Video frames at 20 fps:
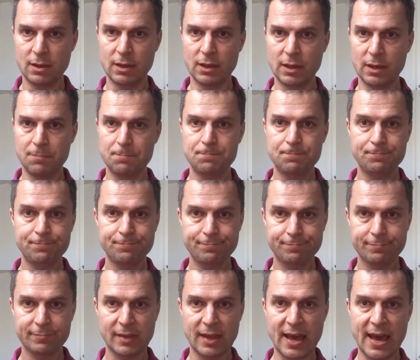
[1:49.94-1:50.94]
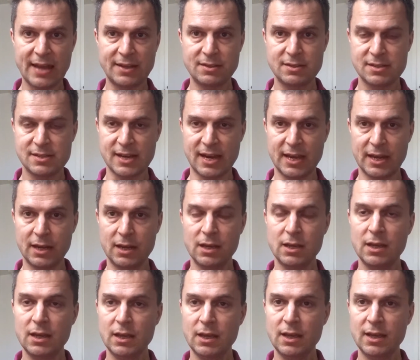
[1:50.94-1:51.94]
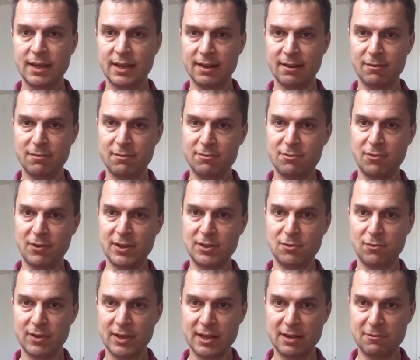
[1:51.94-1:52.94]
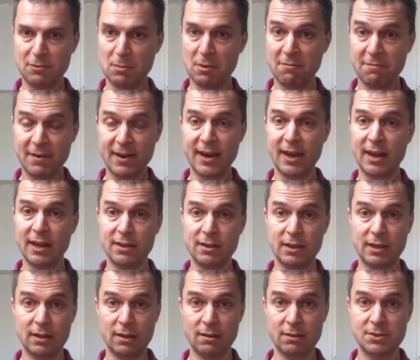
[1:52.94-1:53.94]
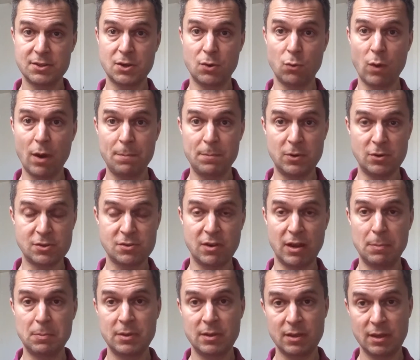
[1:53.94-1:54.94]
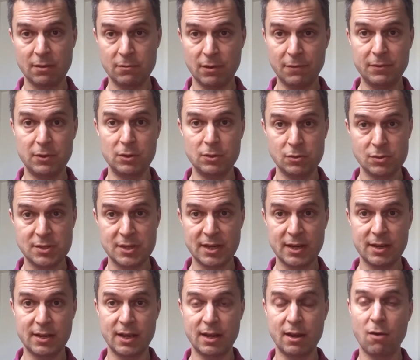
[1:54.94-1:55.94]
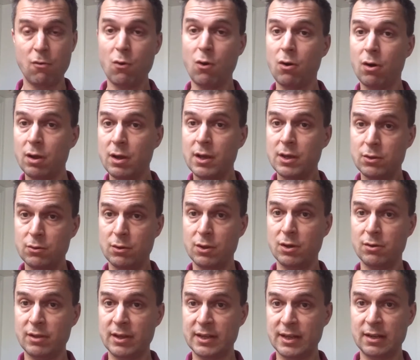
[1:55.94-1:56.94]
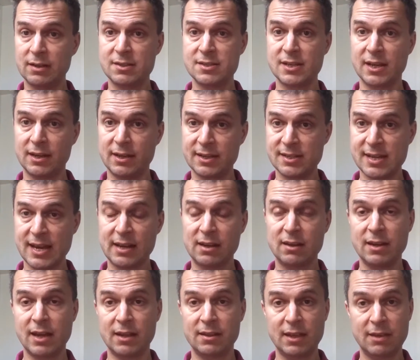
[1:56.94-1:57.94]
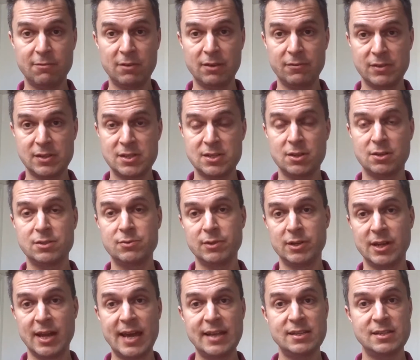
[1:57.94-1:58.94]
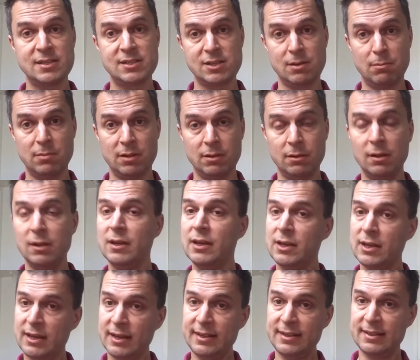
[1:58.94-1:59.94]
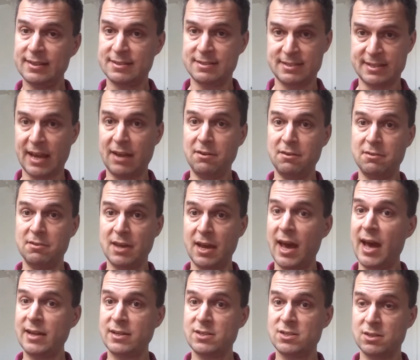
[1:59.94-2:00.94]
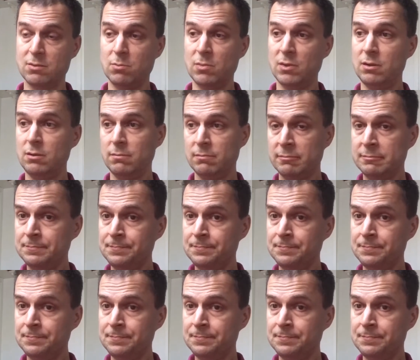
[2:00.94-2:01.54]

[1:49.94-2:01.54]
the @ sign, it'll try to read that from a file and it'll screw up your script. If you use data raw, you know that it'll send exactly that. Even if it starts with an @ symbol, it'll send the @ symbol.